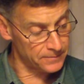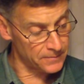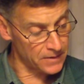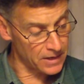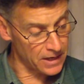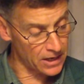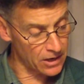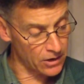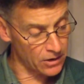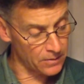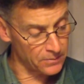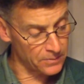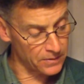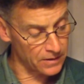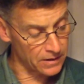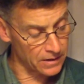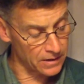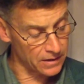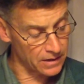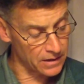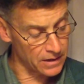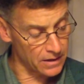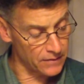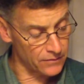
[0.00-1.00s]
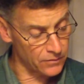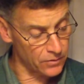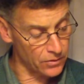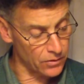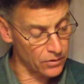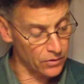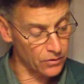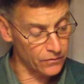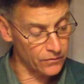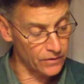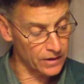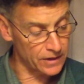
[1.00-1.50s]
hair cover
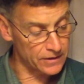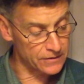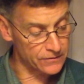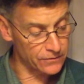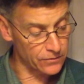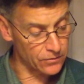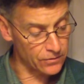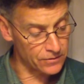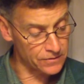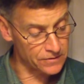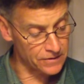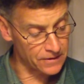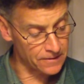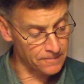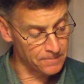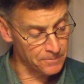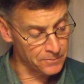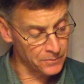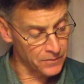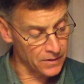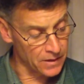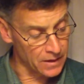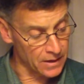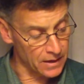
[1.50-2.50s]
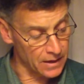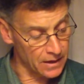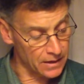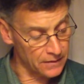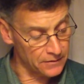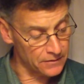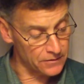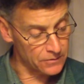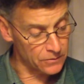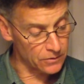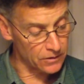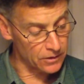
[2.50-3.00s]
or vice versa, and
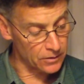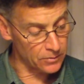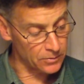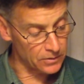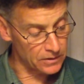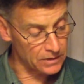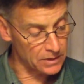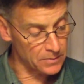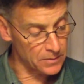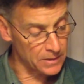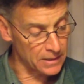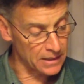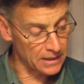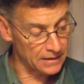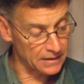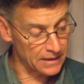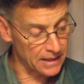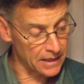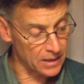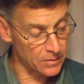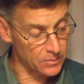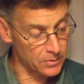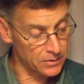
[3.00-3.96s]
this will help eliminate that.